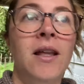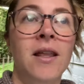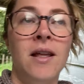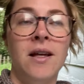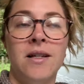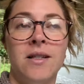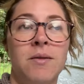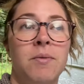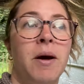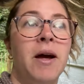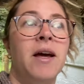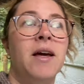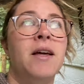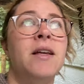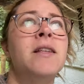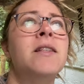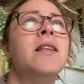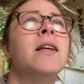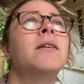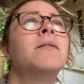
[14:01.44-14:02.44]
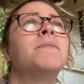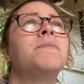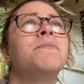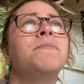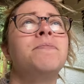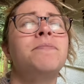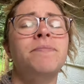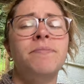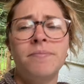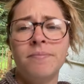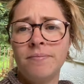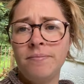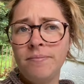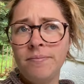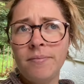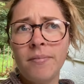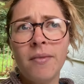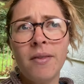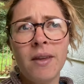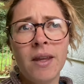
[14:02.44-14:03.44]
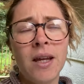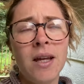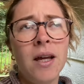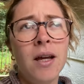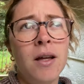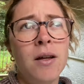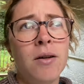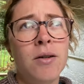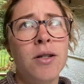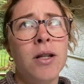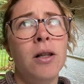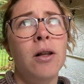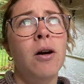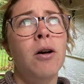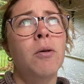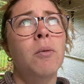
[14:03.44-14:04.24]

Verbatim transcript: that's the way it is. There's a lot of